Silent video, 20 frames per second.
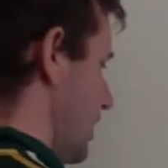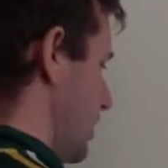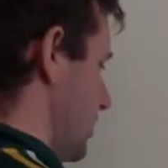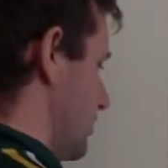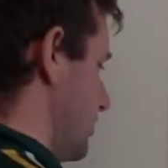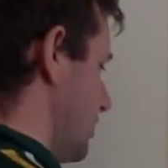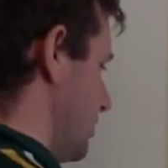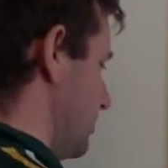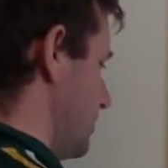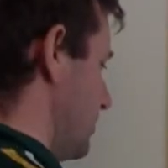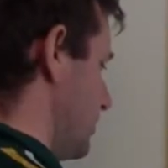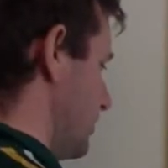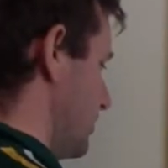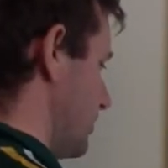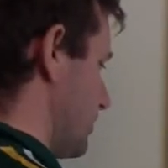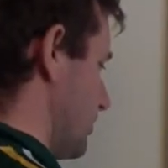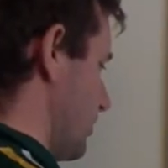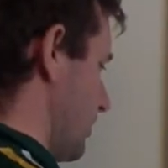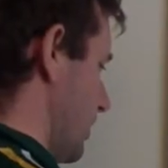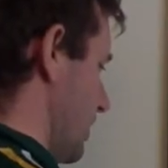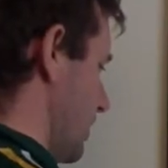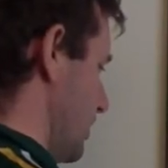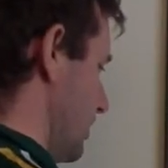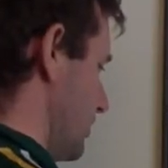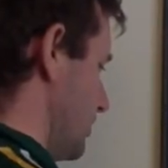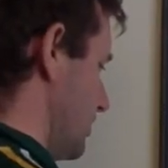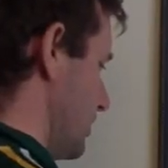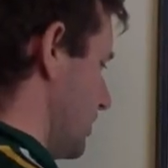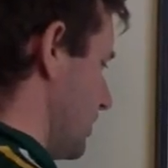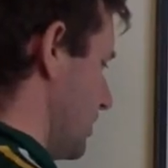W
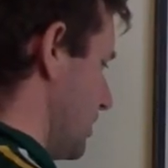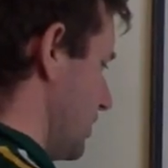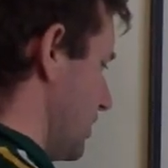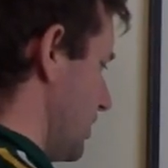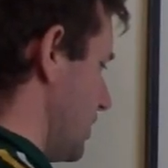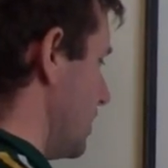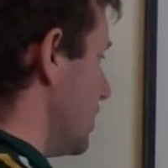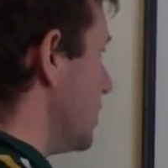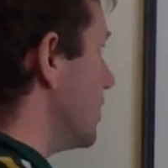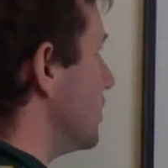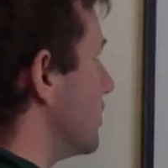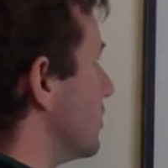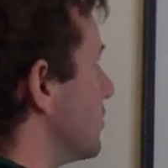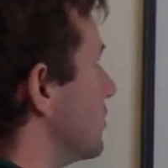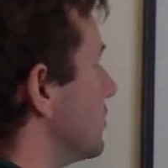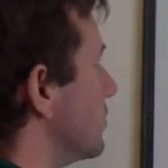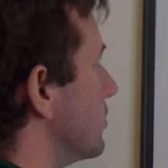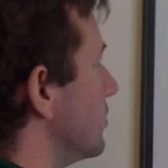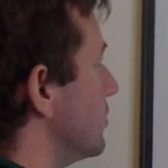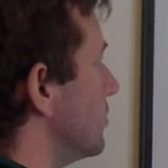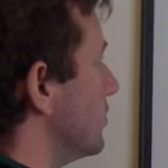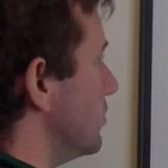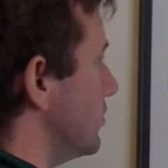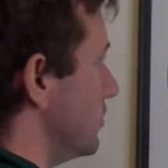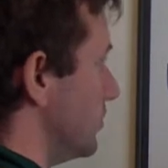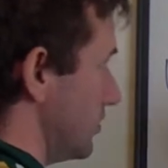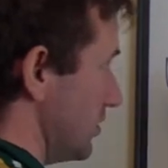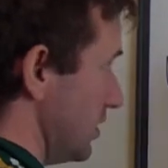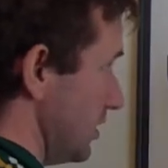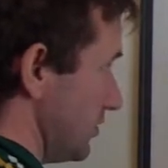squared equal to
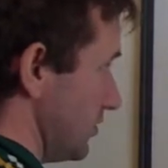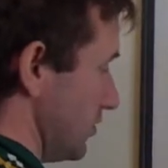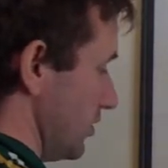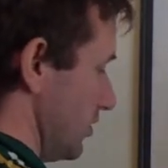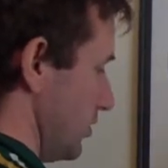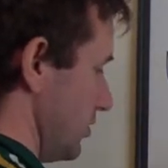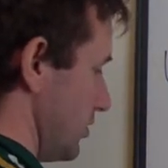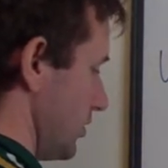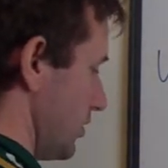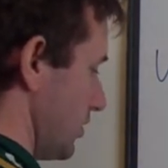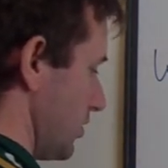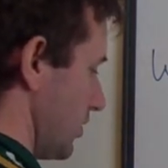this yoke